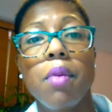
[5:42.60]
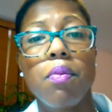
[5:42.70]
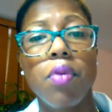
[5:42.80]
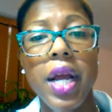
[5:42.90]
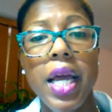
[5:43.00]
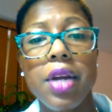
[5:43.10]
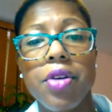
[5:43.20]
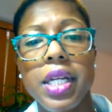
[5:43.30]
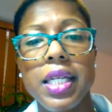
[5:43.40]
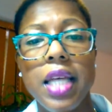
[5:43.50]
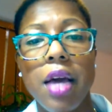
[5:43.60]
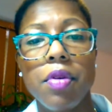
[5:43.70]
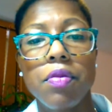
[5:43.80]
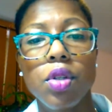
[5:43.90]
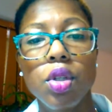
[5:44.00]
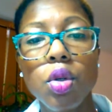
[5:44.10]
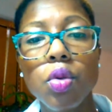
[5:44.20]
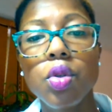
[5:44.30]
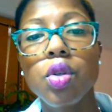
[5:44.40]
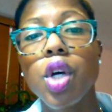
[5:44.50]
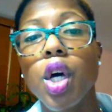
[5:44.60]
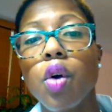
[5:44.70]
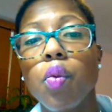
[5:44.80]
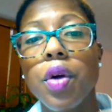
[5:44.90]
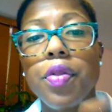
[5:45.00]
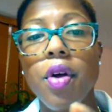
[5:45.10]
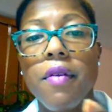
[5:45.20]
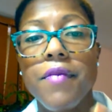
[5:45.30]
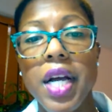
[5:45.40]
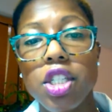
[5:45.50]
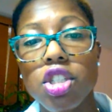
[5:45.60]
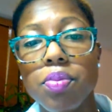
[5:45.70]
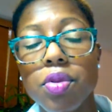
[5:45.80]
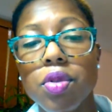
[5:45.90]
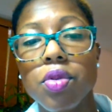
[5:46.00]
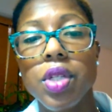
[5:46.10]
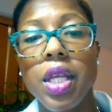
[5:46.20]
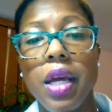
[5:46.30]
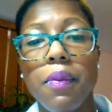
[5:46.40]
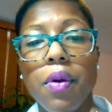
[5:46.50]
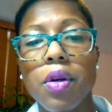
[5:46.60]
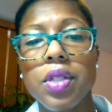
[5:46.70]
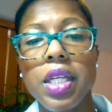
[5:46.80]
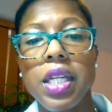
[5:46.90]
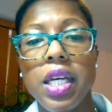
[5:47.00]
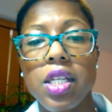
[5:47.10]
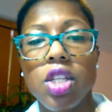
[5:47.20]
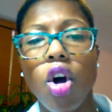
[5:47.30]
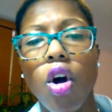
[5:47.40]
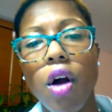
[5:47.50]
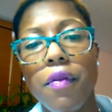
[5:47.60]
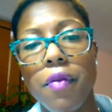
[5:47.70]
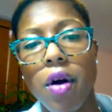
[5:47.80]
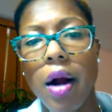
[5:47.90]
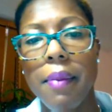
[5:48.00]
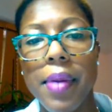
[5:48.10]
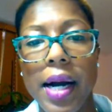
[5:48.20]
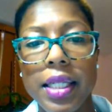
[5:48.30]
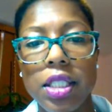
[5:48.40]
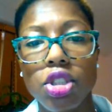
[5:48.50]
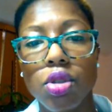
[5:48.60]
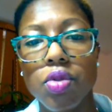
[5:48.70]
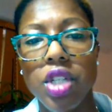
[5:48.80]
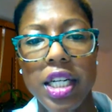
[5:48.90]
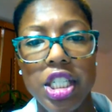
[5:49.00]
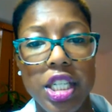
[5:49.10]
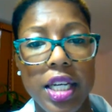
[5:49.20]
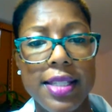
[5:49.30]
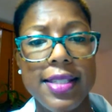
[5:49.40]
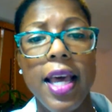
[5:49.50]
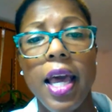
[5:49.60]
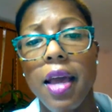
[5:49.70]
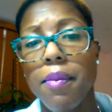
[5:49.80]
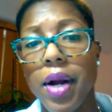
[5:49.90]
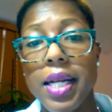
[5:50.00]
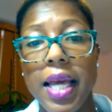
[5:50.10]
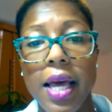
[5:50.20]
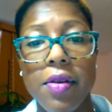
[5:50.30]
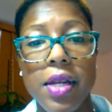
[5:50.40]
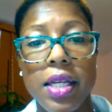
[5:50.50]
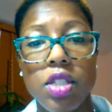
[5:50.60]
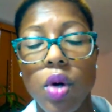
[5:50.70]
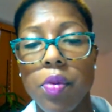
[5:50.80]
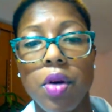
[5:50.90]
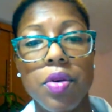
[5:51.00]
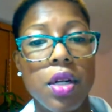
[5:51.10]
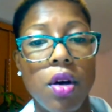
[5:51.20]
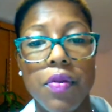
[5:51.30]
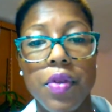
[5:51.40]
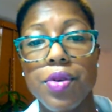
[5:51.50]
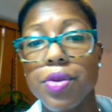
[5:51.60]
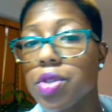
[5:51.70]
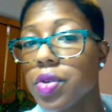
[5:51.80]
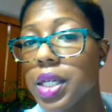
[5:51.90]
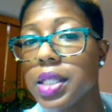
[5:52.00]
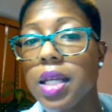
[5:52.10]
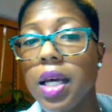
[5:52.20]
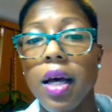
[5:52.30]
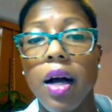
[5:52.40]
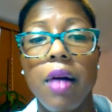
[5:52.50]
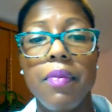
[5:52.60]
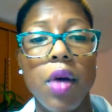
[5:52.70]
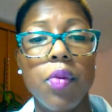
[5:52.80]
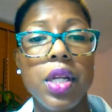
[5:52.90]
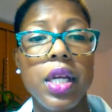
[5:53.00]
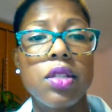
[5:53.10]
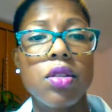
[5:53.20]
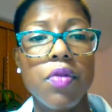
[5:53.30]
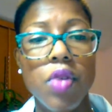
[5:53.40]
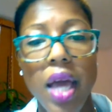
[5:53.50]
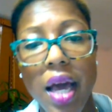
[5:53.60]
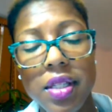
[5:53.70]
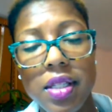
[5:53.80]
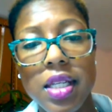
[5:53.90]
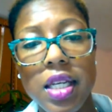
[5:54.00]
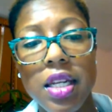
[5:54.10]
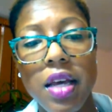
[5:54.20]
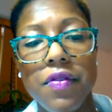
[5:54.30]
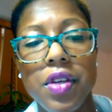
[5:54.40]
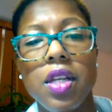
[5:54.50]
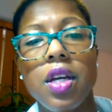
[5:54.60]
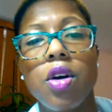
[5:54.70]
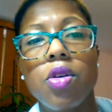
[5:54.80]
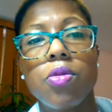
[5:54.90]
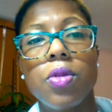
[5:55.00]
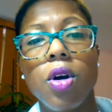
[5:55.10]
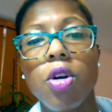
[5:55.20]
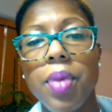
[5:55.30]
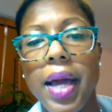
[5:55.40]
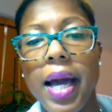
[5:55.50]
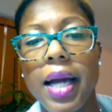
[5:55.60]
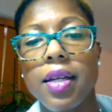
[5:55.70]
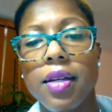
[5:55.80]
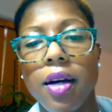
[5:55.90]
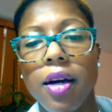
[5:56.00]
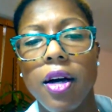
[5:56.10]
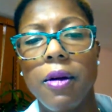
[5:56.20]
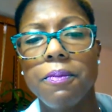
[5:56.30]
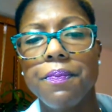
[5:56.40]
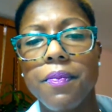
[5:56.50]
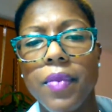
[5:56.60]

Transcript: bread or any type of gluten with your vegetables and protein, that is hard for our bodies to digest and break down, and that's why we don't get all the nutrients that we need. So if you haven't seen that video, go back and